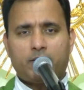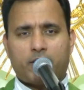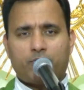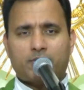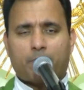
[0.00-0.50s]

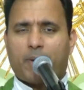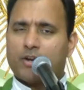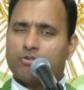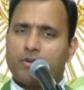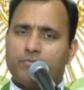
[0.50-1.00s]
that was the
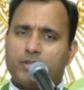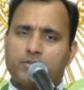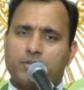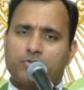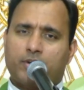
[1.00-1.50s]
passion of
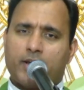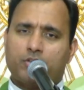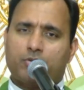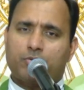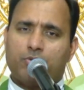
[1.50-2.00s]
Jesus
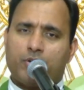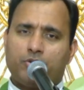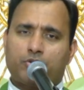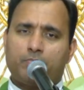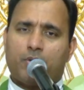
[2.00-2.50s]
Christ
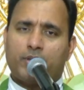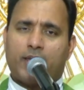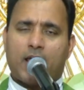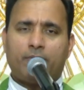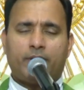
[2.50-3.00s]
going to
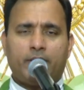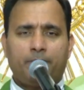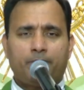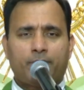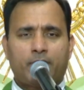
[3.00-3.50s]
Mount Calvary.